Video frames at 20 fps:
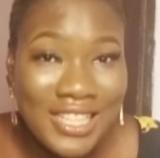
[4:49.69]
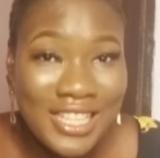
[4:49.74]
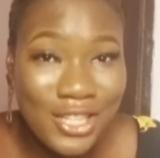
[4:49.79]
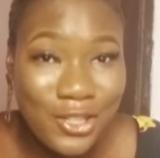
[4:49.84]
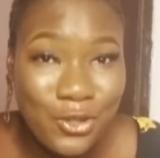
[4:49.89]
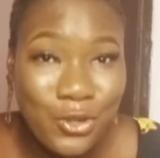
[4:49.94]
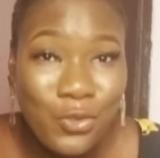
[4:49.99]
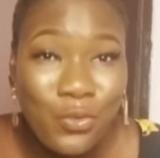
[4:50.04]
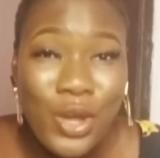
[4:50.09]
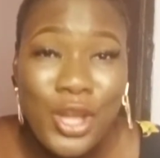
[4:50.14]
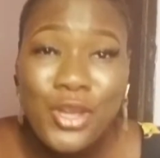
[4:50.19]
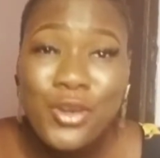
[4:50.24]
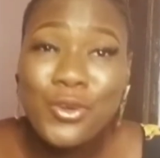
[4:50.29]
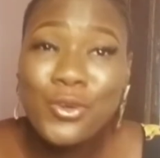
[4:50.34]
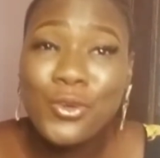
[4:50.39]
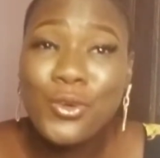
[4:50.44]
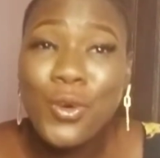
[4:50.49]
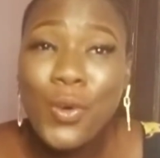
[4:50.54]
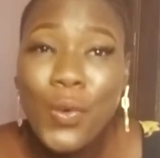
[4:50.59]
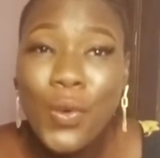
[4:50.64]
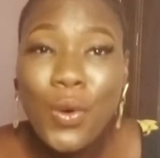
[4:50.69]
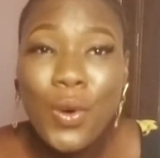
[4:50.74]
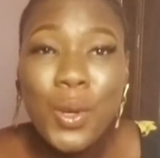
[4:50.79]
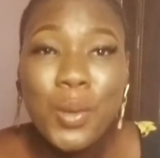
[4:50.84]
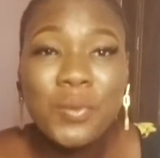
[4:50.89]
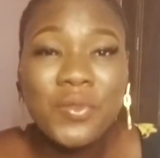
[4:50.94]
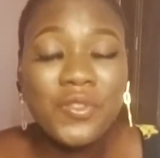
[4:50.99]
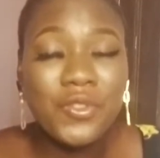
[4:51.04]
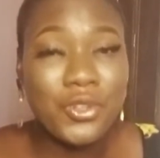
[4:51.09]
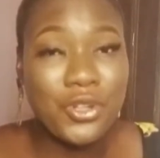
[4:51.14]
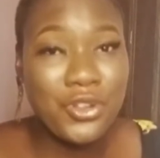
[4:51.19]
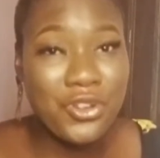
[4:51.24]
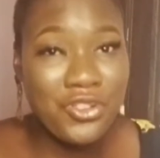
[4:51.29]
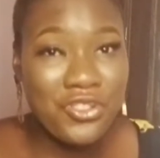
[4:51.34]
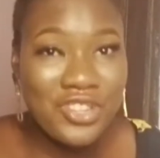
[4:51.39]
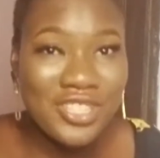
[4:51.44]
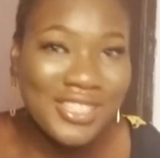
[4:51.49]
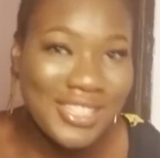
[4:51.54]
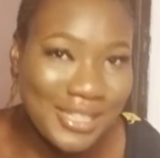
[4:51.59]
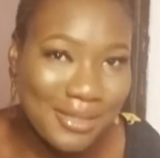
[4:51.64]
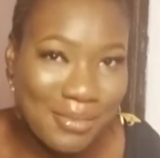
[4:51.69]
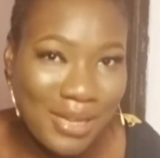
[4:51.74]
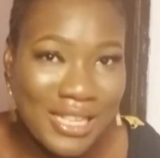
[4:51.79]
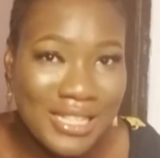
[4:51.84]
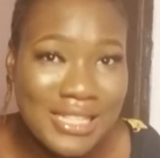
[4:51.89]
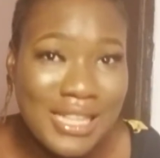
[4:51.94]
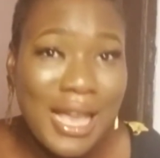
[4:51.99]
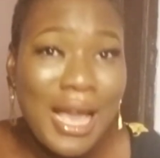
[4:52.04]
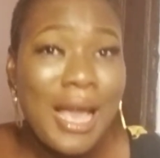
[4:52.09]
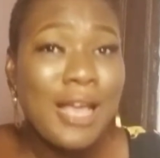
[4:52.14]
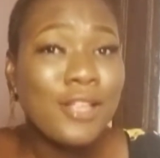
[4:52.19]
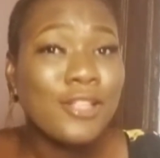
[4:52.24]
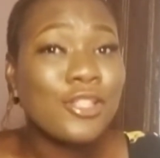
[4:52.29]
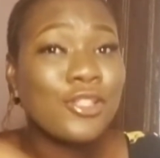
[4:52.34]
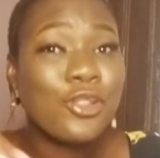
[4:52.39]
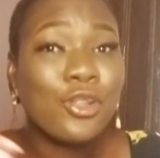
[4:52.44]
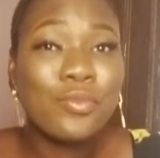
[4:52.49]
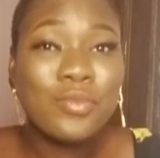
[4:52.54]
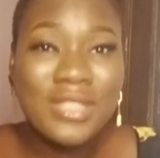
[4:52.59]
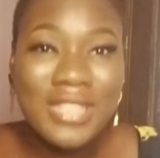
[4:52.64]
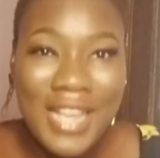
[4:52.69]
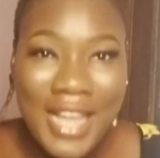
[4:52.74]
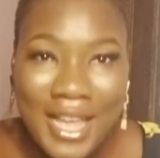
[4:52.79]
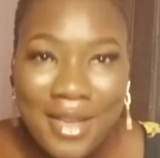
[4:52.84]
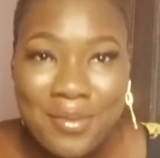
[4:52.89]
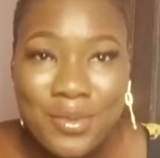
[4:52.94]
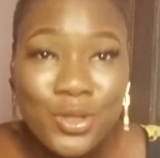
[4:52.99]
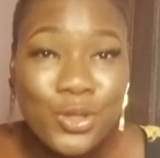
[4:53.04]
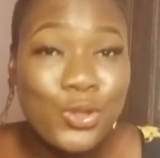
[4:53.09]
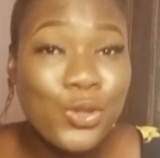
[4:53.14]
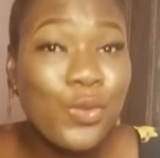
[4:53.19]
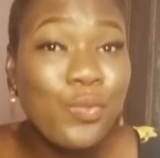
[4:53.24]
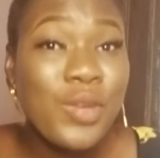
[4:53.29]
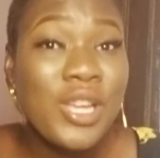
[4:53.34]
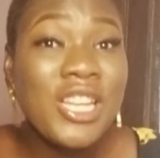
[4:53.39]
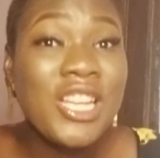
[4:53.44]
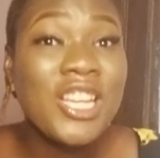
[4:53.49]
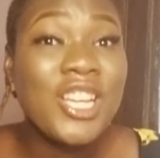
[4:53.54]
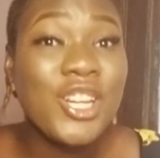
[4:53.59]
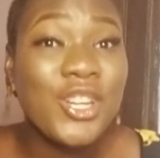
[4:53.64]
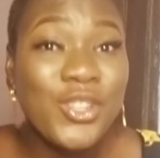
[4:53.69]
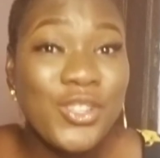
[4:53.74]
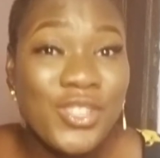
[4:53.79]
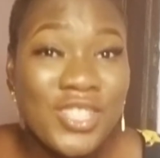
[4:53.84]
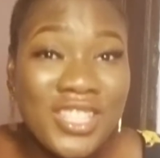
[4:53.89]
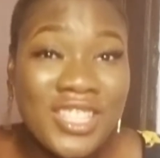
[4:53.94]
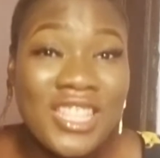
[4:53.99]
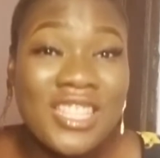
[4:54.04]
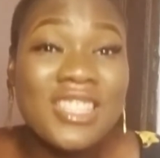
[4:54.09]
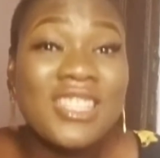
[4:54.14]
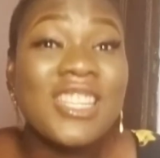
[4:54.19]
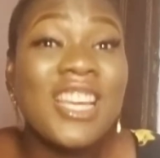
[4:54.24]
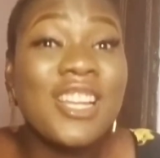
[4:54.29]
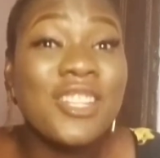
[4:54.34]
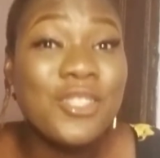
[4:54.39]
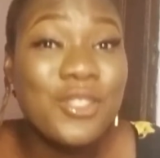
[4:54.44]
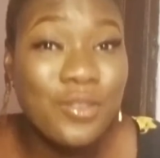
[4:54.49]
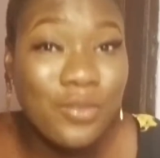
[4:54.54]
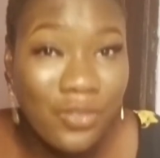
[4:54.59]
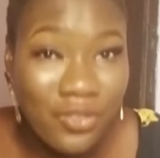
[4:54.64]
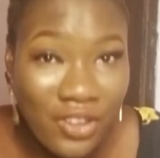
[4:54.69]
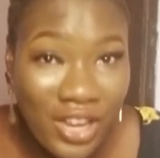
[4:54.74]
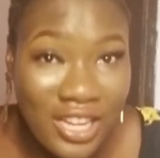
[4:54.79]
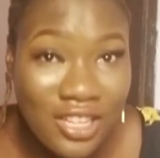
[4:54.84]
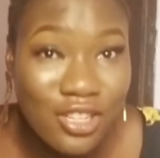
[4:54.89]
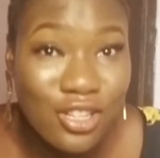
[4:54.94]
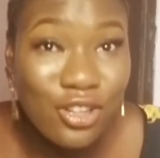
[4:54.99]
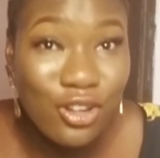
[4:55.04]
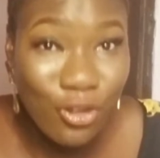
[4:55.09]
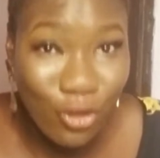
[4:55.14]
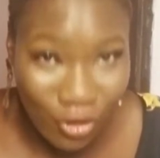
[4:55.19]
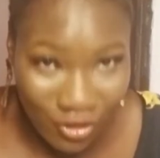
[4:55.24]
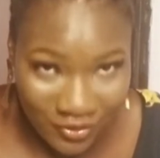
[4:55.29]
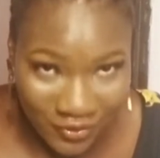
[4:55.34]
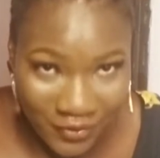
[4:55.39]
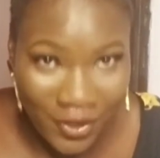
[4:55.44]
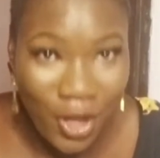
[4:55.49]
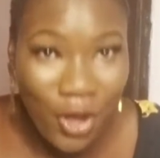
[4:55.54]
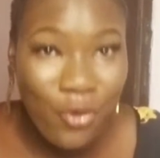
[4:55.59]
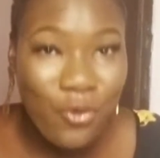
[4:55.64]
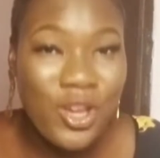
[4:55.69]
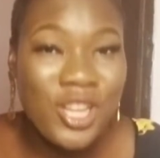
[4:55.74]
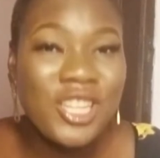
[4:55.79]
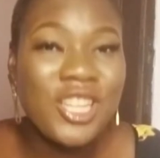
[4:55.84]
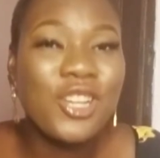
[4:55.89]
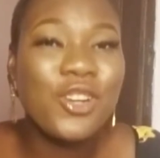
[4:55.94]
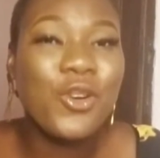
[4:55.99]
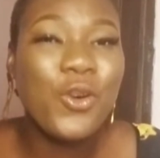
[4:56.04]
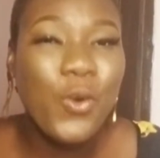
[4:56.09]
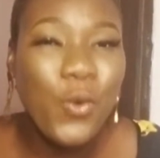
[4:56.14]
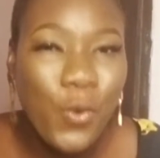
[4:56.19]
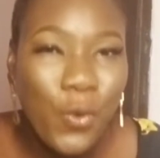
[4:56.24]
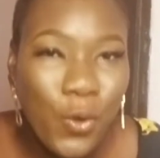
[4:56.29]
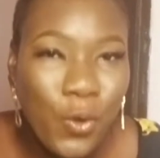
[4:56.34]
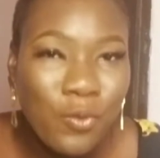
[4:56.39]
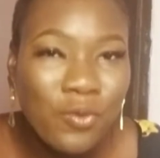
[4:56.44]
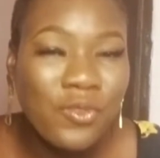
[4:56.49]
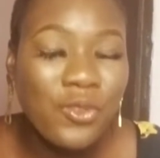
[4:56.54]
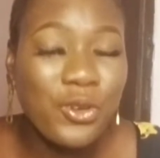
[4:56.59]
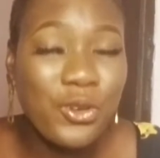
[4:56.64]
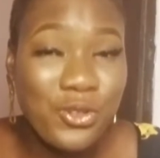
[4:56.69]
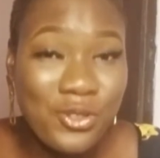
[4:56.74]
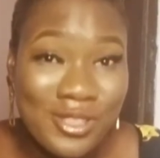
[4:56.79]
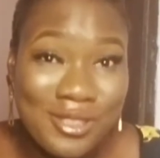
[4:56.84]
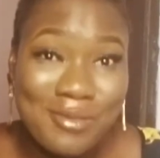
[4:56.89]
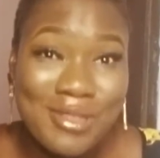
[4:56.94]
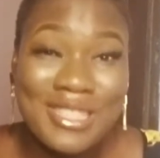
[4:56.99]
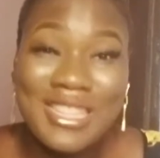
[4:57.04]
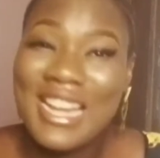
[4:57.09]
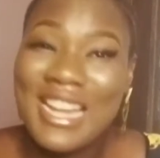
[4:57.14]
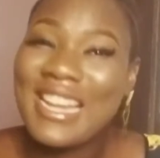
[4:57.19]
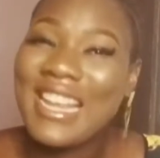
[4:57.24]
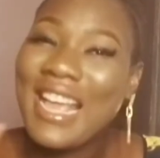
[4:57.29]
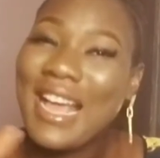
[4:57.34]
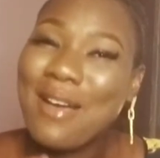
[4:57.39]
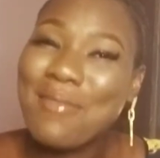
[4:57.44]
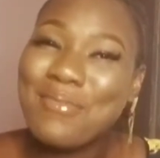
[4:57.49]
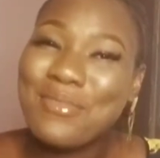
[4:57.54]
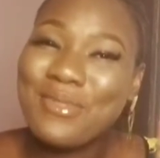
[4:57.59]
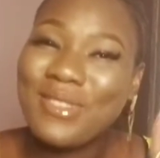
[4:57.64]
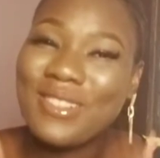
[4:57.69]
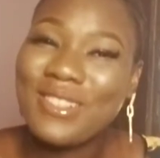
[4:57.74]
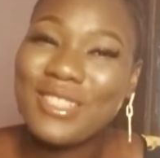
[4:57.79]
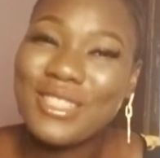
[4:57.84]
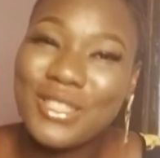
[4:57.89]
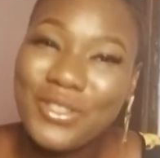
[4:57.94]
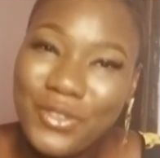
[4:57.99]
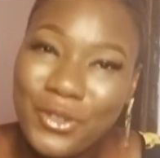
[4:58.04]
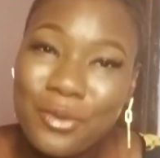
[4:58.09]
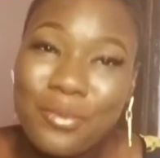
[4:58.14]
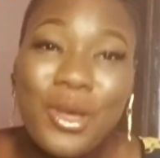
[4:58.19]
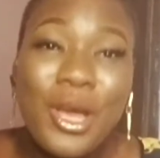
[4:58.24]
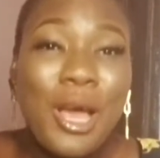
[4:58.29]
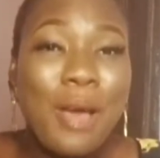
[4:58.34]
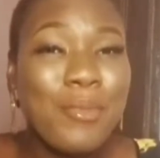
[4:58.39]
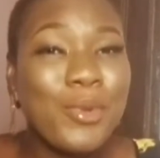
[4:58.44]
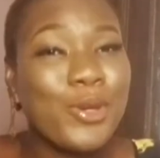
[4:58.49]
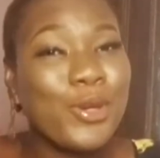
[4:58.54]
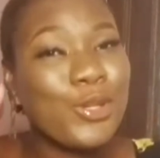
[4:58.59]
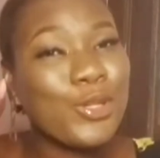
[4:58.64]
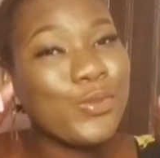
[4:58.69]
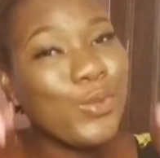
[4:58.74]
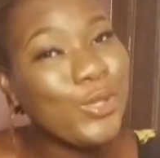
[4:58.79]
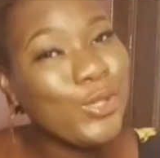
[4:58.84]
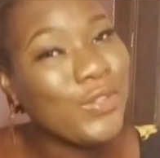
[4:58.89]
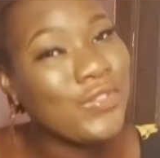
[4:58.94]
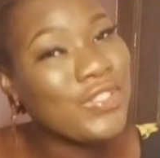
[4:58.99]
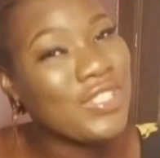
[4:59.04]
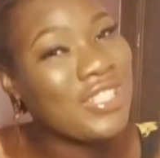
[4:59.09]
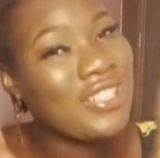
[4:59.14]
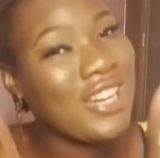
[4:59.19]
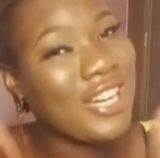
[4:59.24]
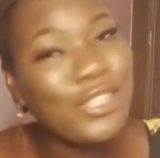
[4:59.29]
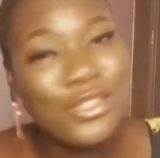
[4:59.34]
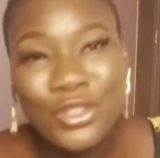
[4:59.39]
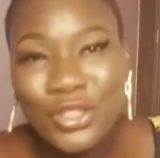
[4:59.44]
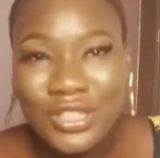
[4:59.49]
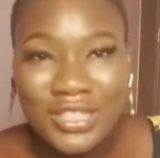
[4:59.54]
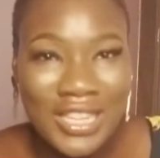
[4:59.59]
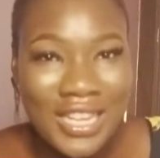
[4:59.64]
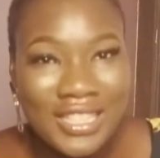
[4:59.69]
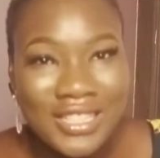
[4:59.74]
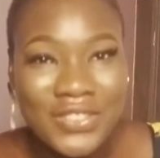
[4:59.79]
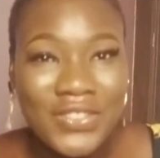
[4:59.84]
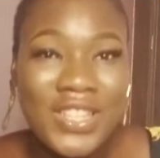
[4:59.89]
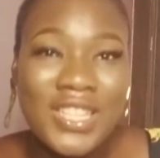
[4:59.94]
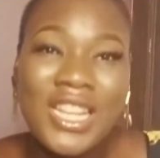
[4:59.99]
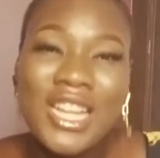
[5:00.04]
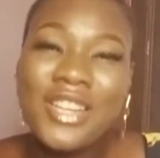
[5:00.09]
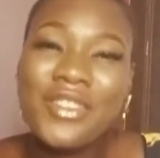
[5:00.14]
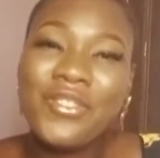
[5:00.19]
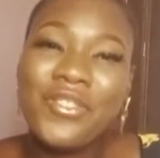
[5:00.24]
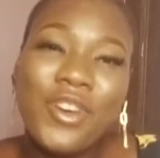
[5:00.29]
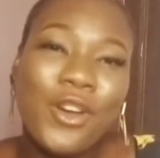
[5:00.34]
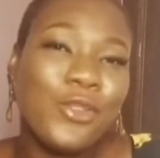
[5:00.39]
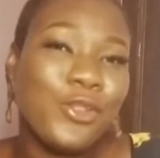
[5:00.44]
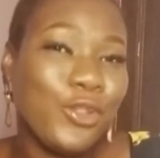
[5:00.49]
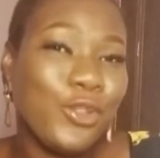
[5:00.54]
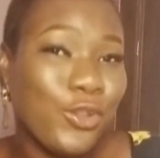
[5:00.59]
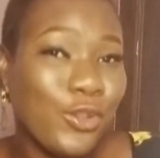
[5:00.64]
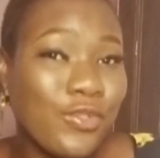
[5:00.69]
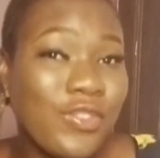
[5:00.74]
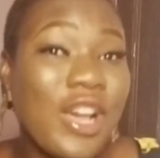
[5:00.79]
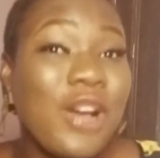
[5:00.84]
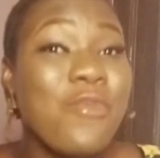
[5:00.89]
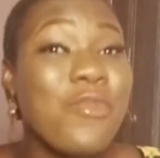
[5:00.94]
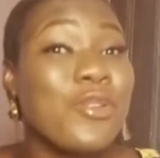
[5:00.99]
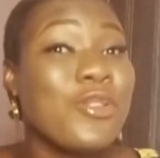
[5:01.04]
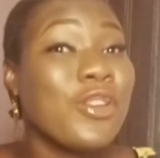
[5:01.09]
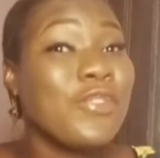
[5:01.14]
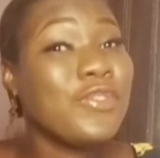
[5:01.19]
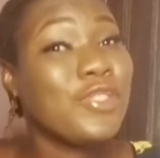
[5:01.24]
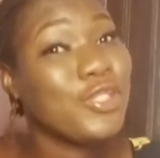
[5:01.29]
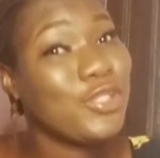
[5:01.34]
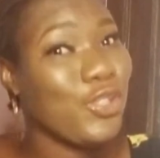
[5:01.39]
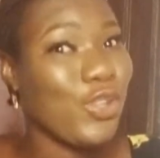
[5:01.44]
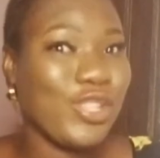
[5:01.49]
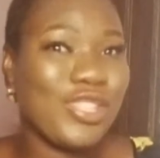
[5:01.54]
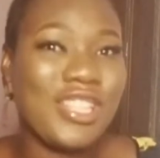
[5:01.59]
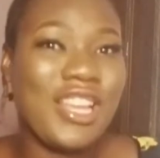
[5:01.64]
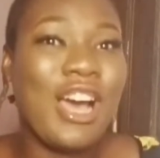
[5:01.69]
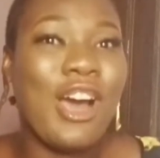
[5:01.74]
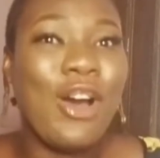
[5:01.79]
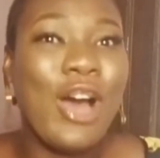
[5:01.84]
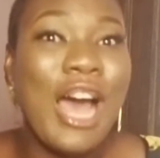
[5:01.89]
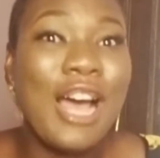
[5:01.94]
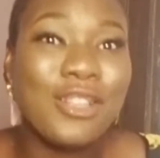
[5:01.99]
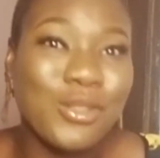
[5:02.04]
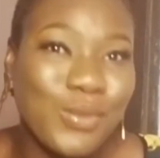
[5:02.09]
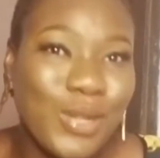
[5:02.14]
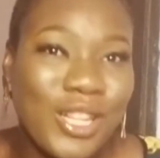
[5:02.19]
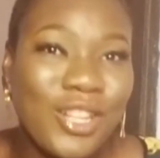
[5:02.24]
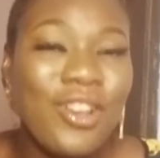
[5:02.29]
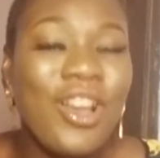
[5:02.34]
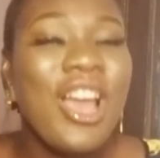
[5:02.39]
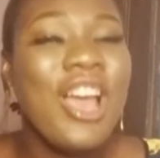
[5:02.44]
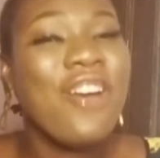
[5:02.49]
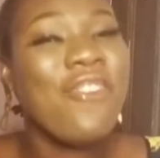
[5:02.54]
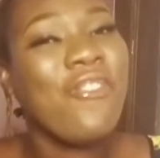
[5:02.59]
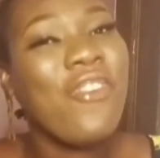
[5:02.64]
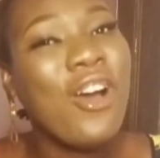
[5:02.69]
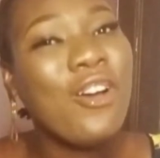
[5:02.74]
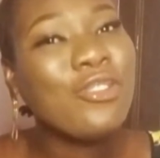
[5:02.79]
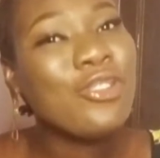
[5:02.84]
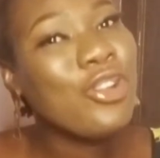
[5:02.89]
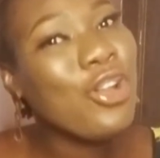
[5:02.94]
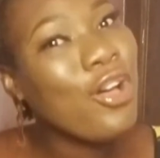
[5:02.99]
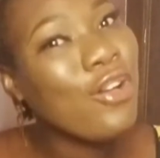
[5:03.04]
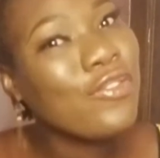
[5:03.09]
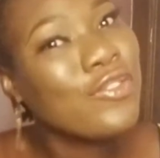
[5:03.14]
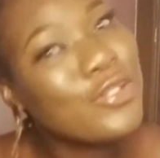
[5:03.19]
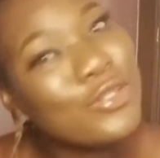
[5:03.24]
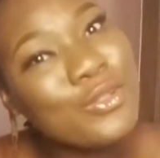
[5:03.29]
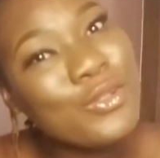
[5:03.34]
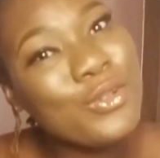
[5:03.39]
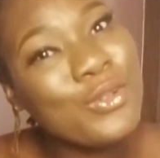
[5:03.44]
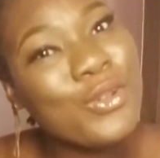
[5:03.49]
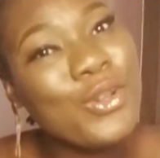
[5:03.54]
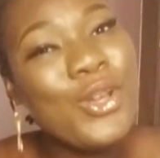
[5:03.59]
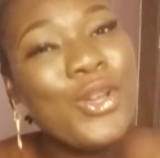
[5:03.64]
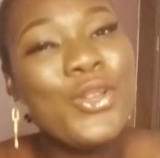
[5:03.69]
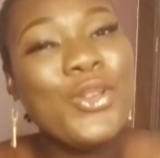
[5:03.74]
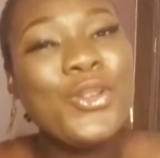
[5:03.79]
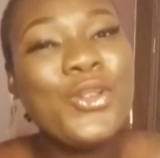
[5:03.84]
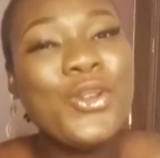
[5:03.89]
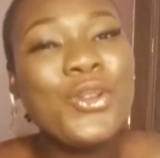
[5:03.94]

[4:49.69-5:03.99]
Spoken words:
You know, when you go home for Christmas, sometimes so many girls tend to find love when they go home for Christmas, and it happened in this film because one of the granddaughters finally found love, and one of the daughter as well found love too. You know,